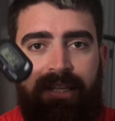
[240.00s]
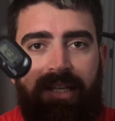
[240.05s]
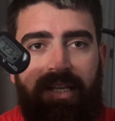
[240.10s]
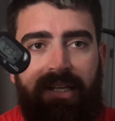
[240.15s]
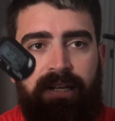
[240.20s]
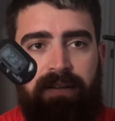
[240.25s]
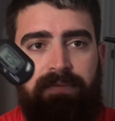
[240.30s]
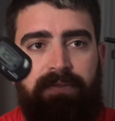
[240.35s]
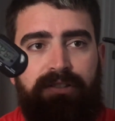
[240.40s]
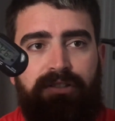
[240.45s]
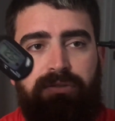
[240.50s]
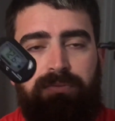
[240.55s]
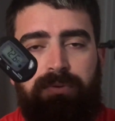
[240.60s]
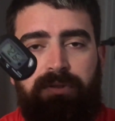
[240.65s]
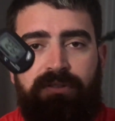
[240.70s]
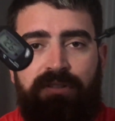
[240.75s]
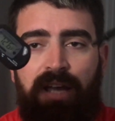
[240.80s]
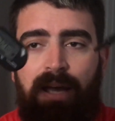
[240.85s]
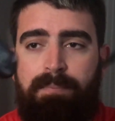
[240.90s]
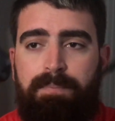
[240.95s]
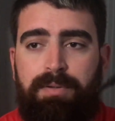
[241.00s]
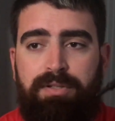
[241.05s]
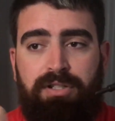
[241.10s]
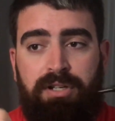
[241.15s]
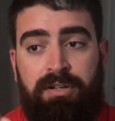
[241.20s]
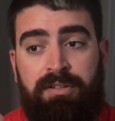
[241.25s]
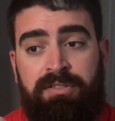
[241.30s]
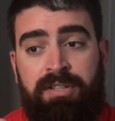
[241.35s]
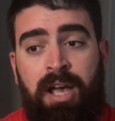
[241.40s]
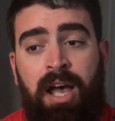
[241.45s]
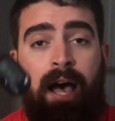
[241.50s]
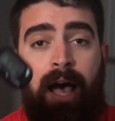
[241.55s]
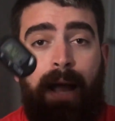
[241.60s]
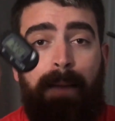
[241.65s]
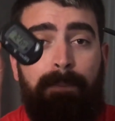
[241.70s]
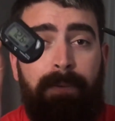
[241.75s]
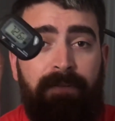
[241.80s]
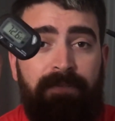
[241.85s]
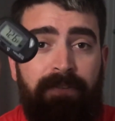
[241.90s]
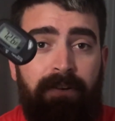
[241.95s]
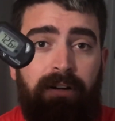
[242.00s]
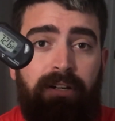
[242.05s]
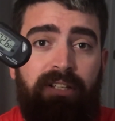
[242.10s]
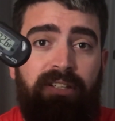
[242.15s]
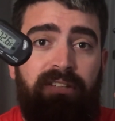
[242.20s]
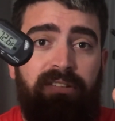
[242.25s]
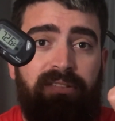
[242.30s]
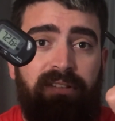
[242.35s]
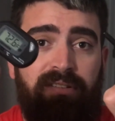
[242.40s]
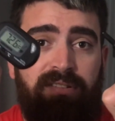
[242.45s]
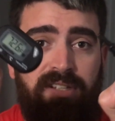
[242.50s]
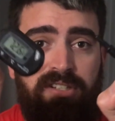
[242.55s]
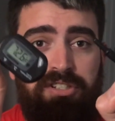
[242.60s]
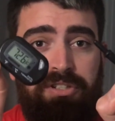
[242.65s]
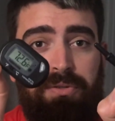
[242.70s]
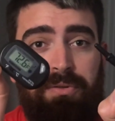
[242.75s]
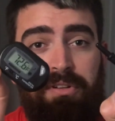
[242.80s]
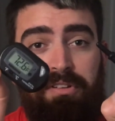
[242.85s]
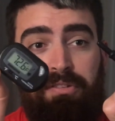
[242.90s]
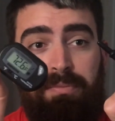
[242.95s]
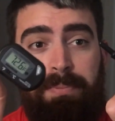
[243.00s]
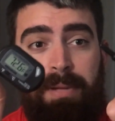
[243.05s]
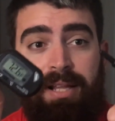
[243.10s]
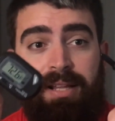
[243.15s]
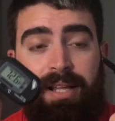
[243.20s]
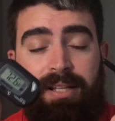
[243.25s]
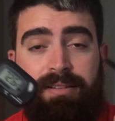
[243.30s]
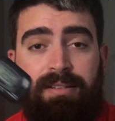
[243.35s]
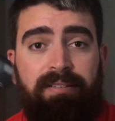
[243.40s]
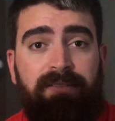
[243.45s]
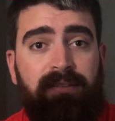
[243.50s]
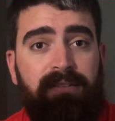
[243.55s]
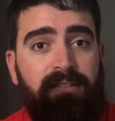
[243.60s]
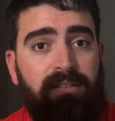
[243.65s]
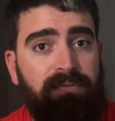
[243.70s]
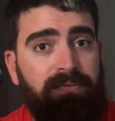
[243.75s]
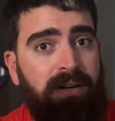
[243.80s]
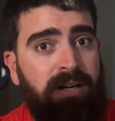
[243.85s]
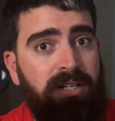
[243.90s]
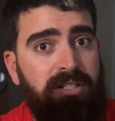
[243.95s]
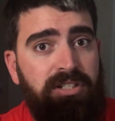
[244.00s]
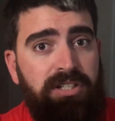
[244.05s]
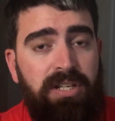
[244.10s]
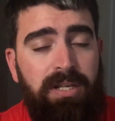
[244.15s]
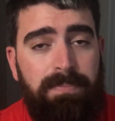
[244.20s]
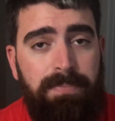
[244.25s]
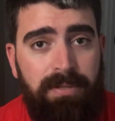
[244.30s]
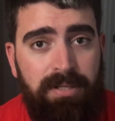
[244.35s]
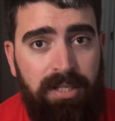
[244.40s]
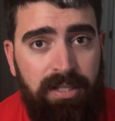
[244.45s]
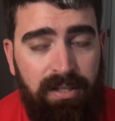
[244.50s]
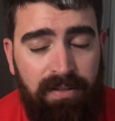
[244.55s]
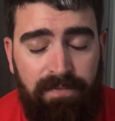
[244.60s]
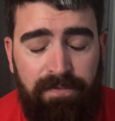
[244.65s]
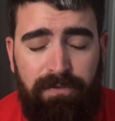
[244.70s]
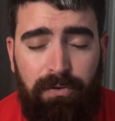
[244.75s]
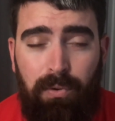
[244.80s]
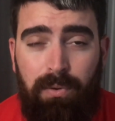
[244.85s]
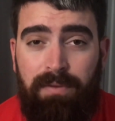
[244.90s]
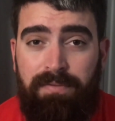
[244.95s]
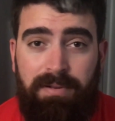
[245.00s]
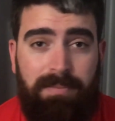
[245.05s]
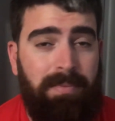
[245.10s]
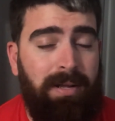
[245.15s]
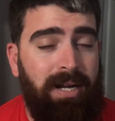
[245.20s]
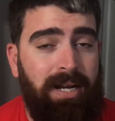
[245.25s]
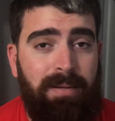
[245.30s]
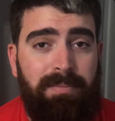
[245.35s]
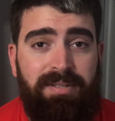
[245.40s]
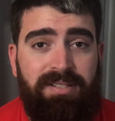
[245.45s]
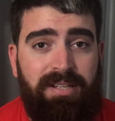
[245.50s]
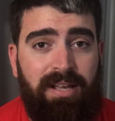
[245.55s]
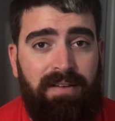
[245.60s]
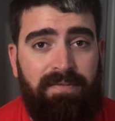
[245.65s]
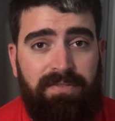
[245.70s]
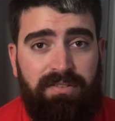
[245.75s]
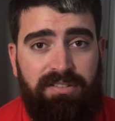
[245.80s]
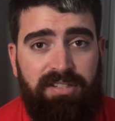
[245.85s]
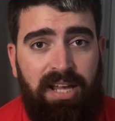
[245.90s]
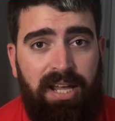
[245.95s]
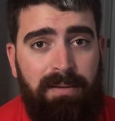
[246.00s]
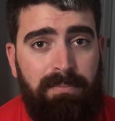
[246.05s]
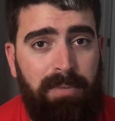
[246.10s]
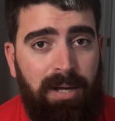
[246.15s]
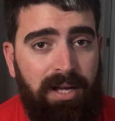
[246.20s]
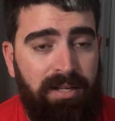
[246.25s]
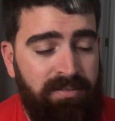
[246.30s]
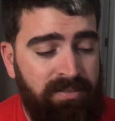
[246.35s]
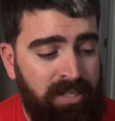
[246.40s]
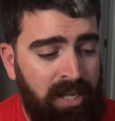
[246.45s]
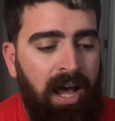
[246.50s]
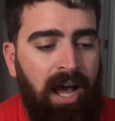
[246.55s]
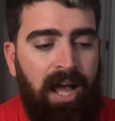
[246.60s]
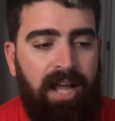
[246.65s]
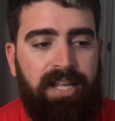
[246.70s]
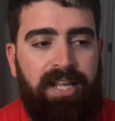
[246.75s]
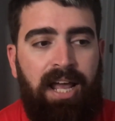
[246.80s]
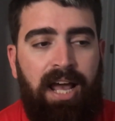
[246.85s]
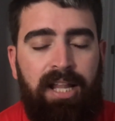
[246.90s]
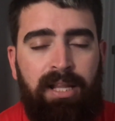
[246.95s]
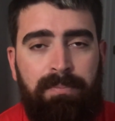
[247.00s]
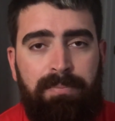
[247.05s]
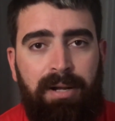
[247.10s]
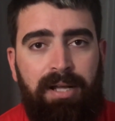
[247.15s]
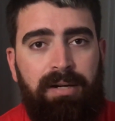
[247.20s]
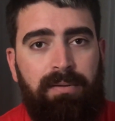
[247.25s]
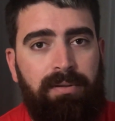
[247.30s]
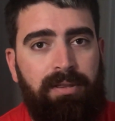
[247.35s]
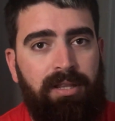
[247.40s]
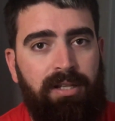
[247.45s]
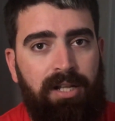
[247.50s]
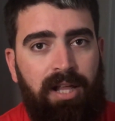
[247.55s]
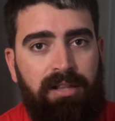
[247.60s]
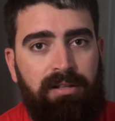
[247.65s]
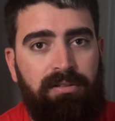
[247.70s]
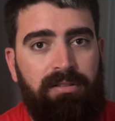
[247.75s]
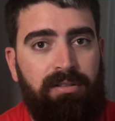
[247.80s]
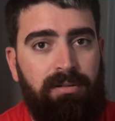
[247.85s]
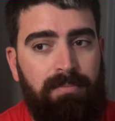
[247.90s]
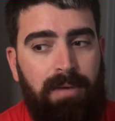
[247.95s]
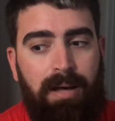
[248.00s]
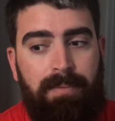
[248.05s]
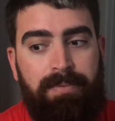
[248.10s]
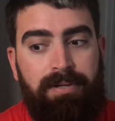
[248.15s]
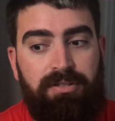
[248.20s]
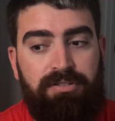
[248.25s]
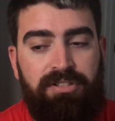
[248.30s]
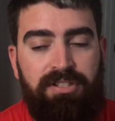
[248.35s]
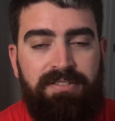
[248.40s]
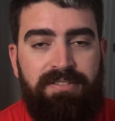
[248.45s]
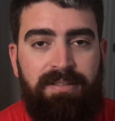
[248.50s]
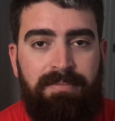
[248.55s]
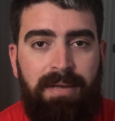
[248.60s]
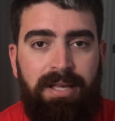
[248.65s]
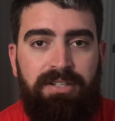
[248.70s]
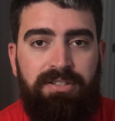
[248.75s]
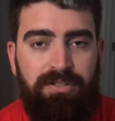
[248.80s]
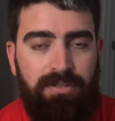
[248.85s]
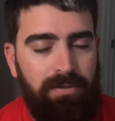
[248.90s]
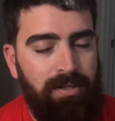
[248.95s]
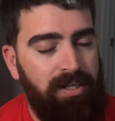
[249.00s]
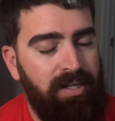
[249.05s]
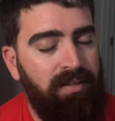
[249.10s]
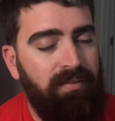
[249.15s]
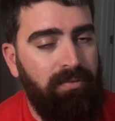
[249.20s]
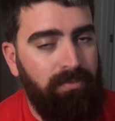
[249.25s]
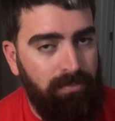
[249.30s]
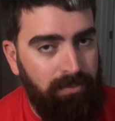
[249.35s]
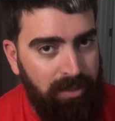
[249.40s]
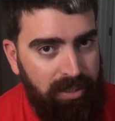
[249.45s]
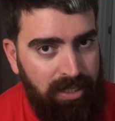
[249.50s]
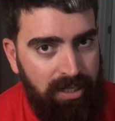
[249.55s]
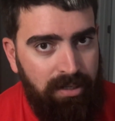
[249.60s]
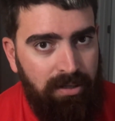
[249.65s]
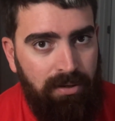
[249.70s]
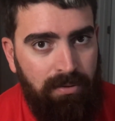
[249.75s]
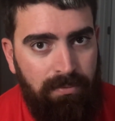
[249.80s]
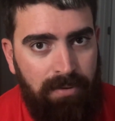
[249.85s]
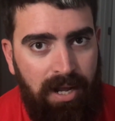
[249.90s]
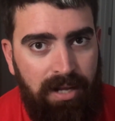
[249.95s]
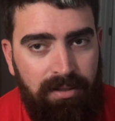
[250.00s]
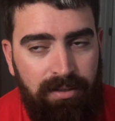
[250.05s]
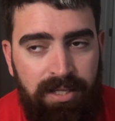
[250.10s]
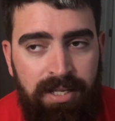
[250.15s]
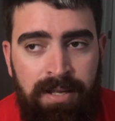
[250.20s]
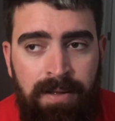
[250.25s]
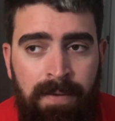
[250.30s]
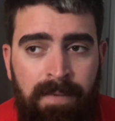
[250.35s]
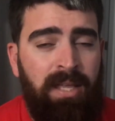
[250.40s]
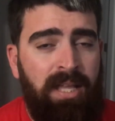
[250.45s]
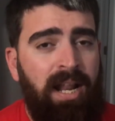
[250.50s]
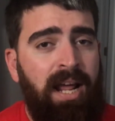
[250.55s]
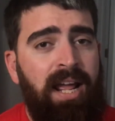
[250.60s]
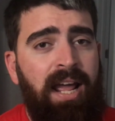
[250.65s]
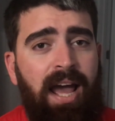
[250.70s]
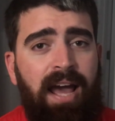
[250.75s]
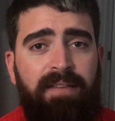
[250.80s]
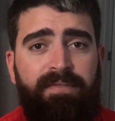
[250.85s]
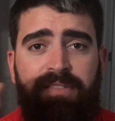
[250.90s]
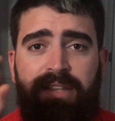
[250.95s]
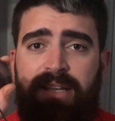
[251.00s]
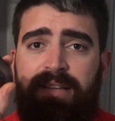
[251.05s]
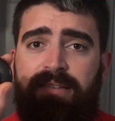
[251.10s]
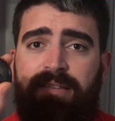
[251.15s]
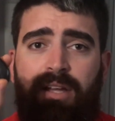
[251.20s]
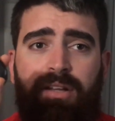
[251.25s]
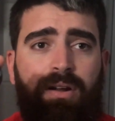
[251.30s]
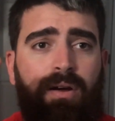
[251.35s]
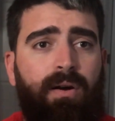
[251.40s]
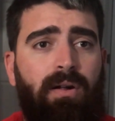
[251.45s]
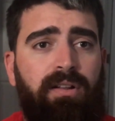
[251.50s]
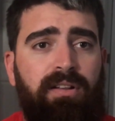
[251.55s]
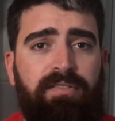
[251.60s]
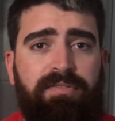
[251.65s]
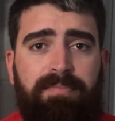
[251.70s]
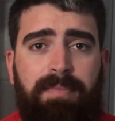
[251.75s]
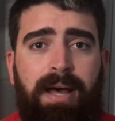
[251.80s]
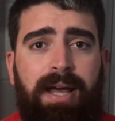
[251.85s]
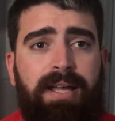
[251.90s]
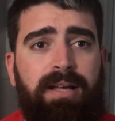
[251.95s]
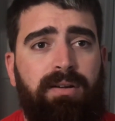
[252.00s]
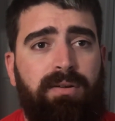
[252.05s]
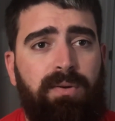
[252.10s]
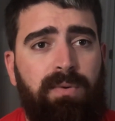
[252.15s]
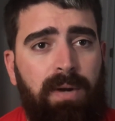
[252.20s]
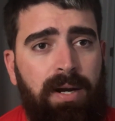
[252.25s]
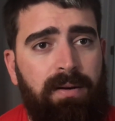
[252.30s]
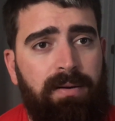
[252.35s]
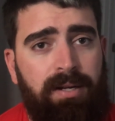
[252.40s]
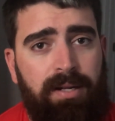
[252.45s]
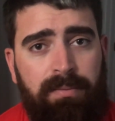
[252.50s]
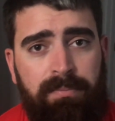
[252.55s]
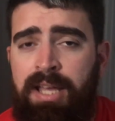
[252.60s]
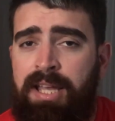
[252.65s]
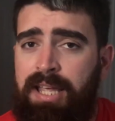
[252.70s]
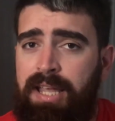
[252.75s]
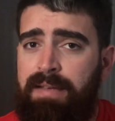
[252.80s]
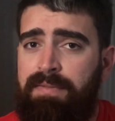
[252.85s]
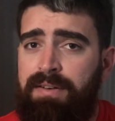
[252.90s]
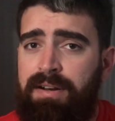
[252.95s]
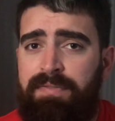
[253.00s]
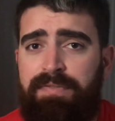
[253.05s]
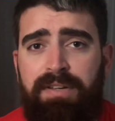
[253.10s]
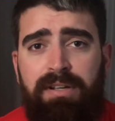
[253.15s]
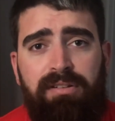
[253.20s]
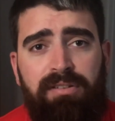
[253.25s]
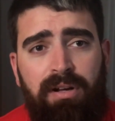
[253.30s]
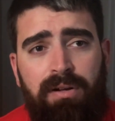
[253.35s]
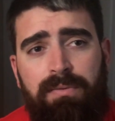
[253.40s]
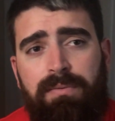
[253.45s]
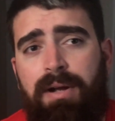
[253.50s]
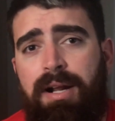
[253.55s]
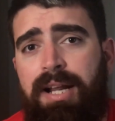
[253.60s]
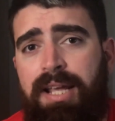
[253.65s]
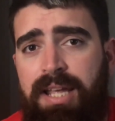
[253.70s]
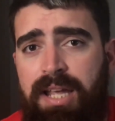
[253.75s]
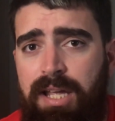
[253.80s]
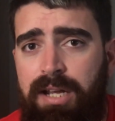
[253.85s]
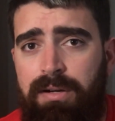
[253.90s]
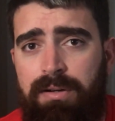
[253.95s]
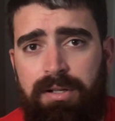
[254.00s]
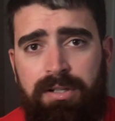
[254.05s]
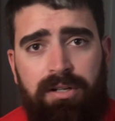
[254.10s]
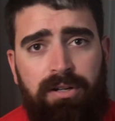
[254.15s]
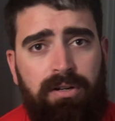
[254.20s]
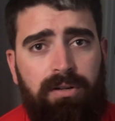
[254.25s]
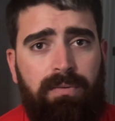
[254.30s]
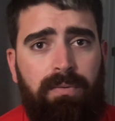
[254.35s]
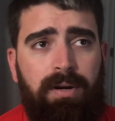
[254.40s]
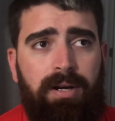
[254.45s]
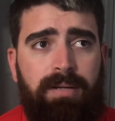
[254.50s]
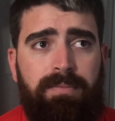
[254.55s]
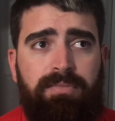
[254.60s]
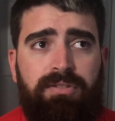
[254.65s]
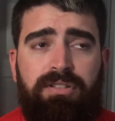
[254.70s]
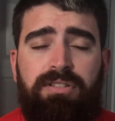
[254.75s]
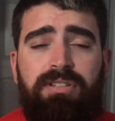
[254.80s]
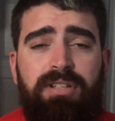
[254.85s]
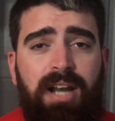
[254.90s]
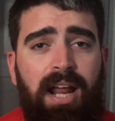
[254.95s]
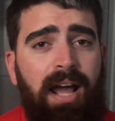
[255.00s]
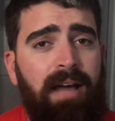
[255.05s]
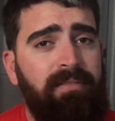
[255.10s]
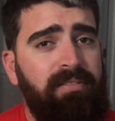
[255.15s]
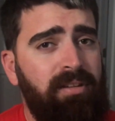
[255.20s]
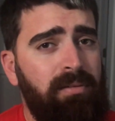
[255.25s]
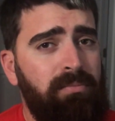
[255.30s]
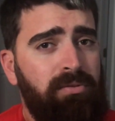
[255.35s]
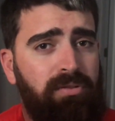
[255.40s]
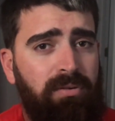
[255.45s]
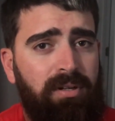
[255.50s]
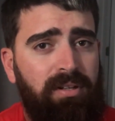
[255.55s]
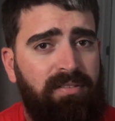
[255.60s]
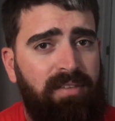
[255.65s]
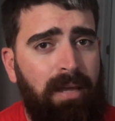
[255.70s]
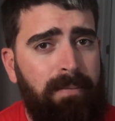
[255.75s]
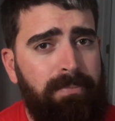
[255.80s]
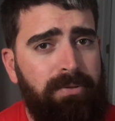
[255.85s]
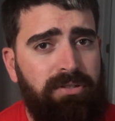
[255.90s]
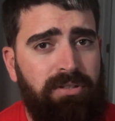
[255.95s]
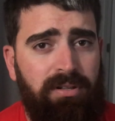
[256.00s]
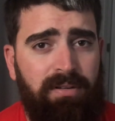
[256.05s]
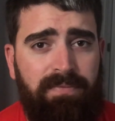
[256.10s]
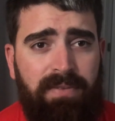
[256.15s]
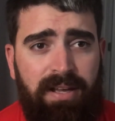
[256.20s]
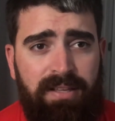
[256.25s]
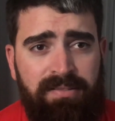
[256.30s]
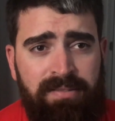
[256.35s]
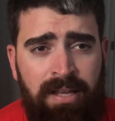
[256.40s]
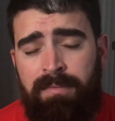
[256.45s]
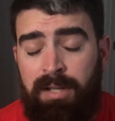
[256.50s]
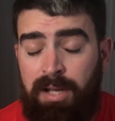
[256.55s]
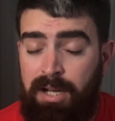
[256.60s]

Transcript: the individual temperatures. I prefer to use a digital display like this. These are very cheap. You can get like 4 of them on Amazon for 10 bucks. I calibrate it with another thermometer just to make sure it is reading correctly, and I have these on all of my aquarium. Even if you don't run a heater in your aquariums, you should have some sort of temperature device.